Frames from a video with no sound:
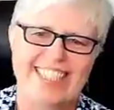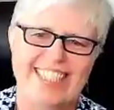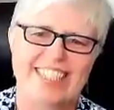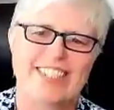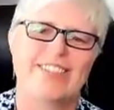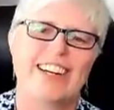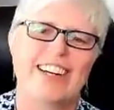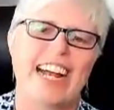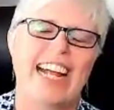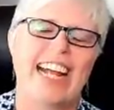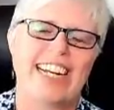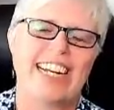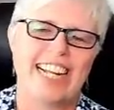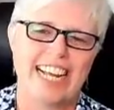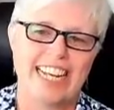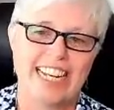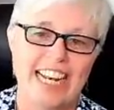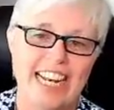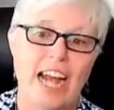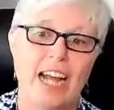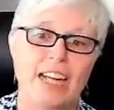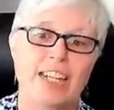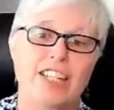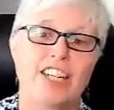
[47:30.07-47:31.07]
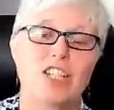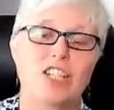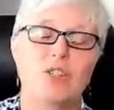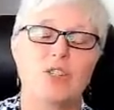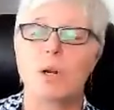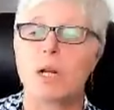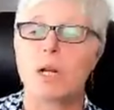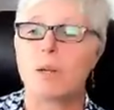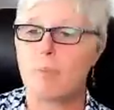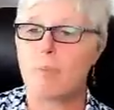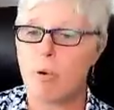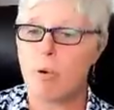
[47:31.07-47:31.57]
You're right and I just
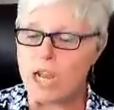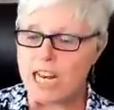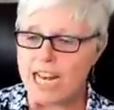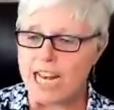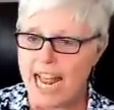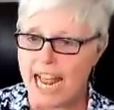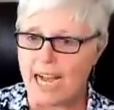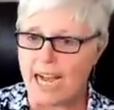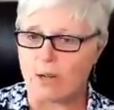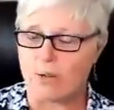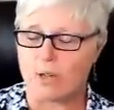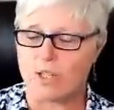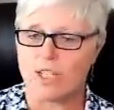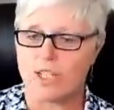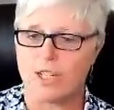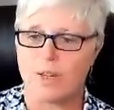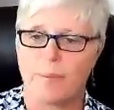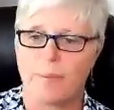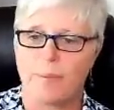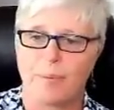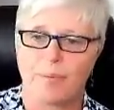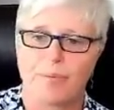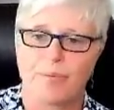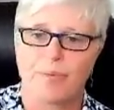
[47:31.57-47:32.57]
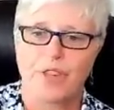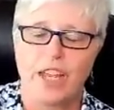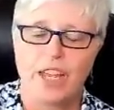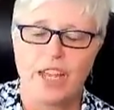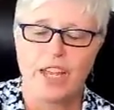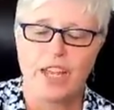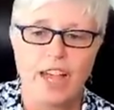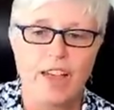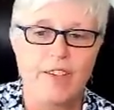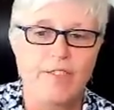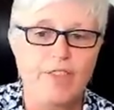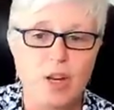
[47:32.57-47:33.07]
want to point out
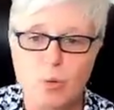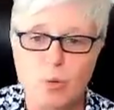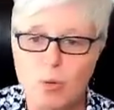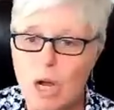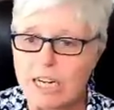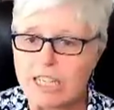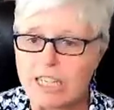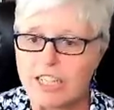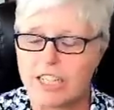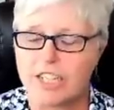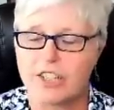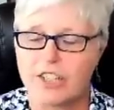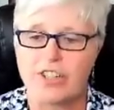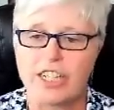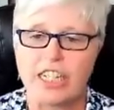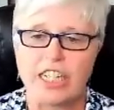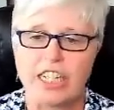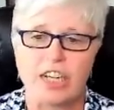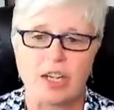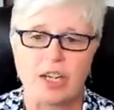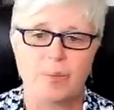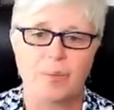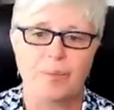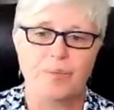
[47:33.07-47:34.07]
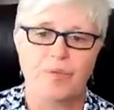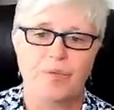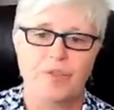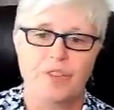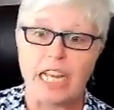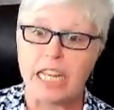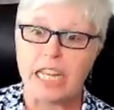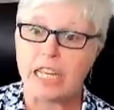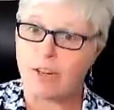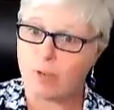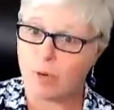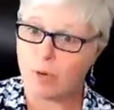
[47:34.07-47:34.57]
if you're watching this video
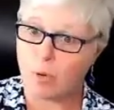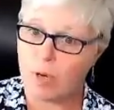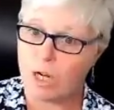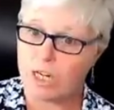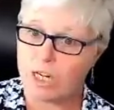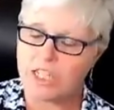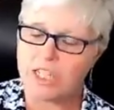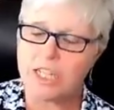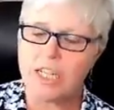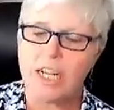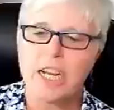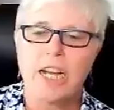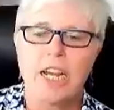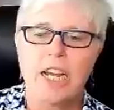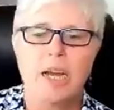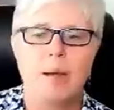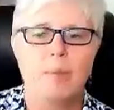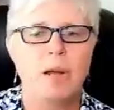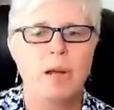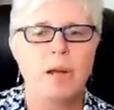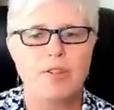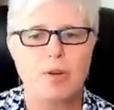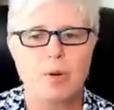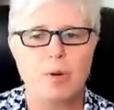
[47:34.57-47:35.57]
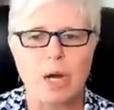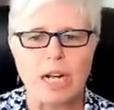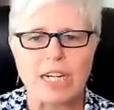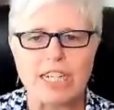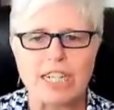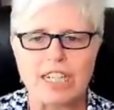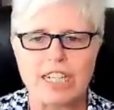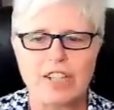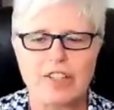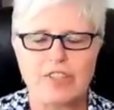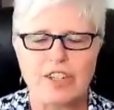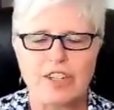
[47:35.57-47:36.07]
thank you for watching but if you're
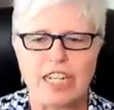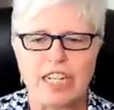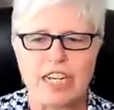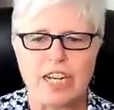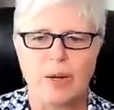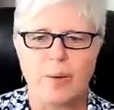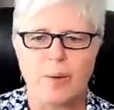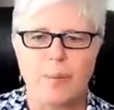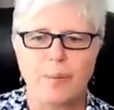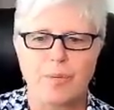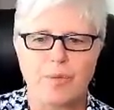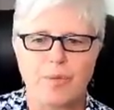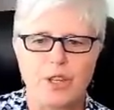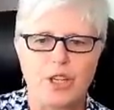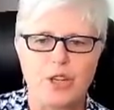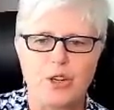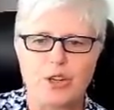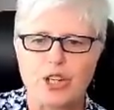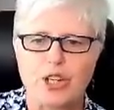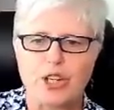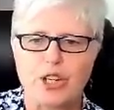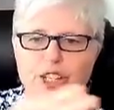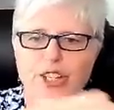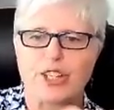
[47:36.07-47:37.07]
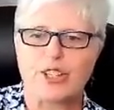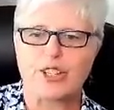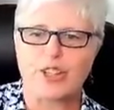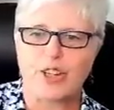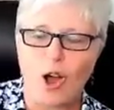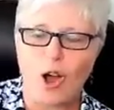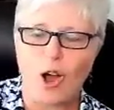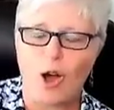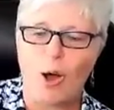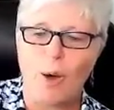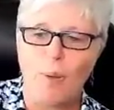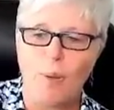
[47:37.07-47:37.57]
watching this video you just
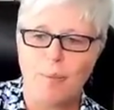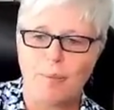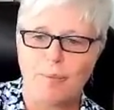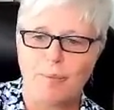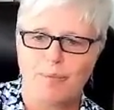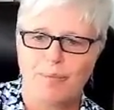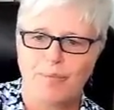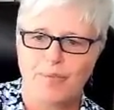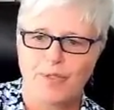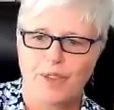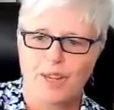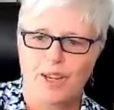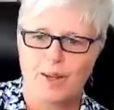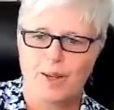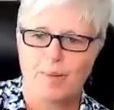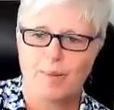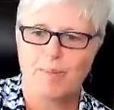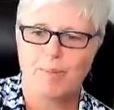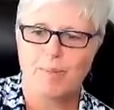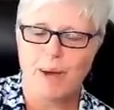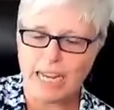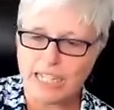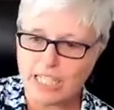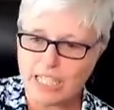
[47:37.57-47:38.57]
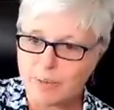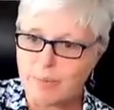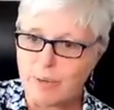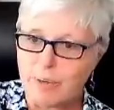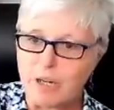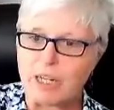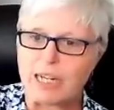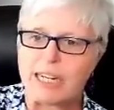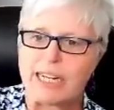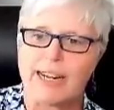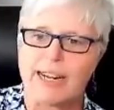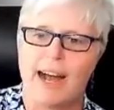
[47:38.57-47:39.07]
saw my
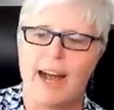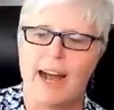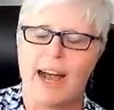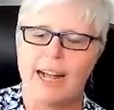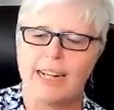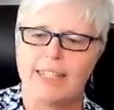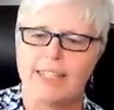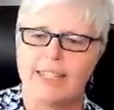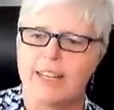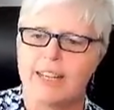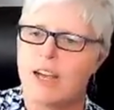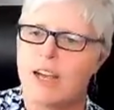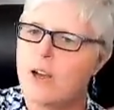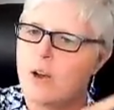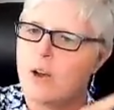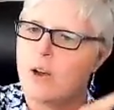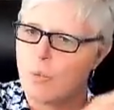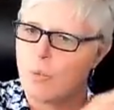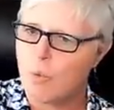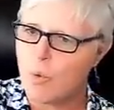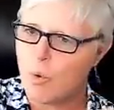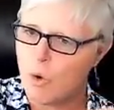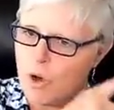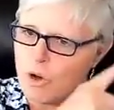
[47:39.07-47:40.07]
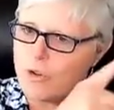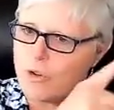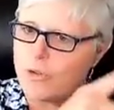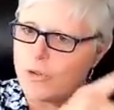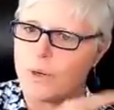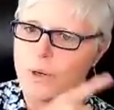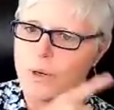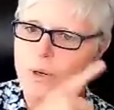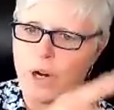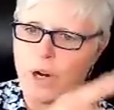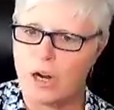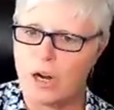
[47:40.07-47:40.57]
spirit guides work
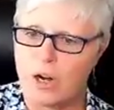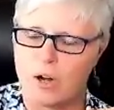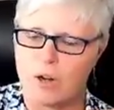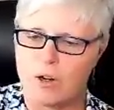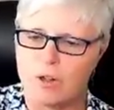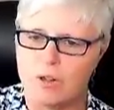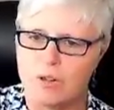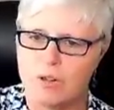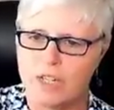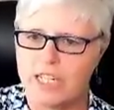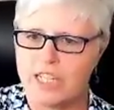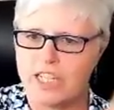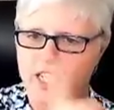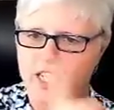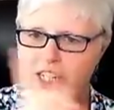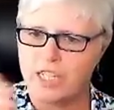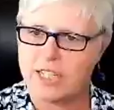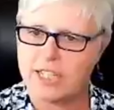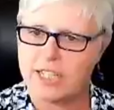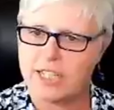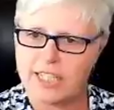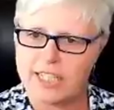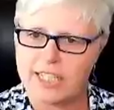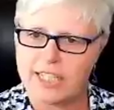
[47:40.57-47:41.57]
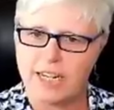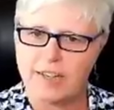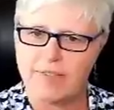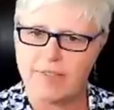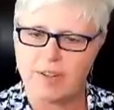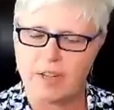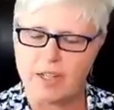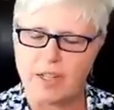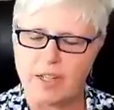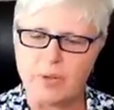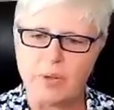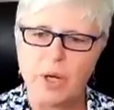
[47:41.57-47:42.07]
through her is she on this
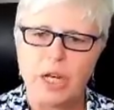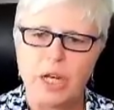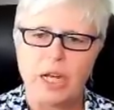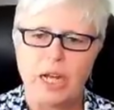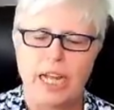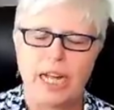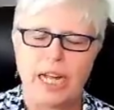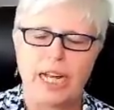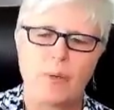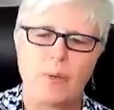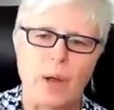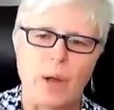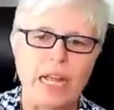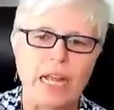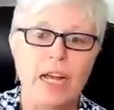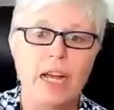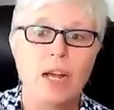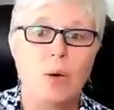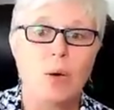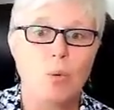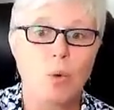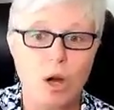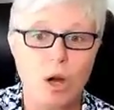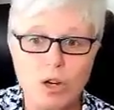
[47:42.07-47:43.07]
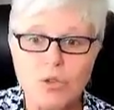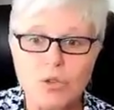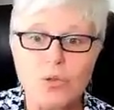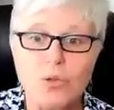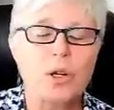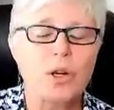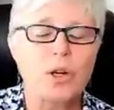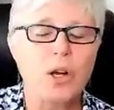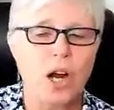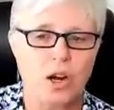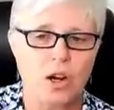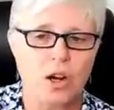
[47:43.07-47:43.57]
side for you anyway work
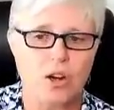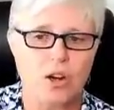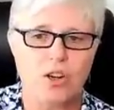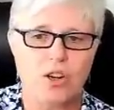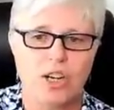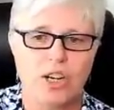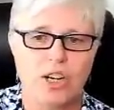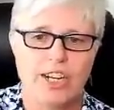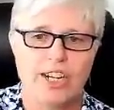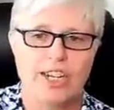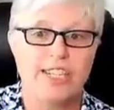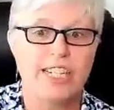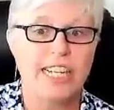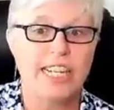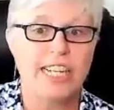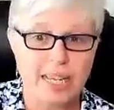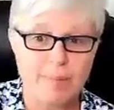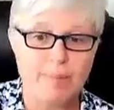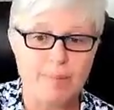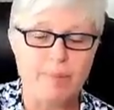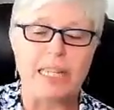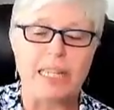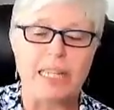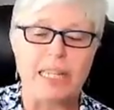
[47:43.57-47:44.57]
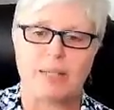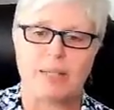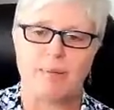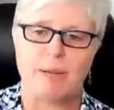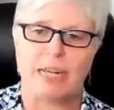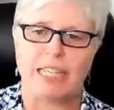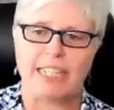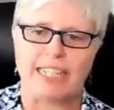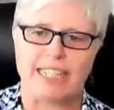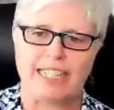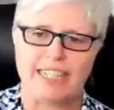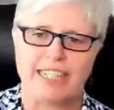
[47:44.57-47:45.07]
through her to give me this
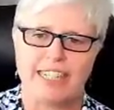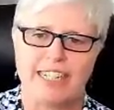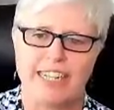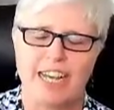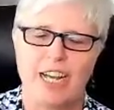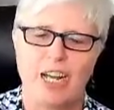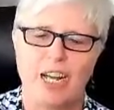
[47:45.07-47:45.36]
message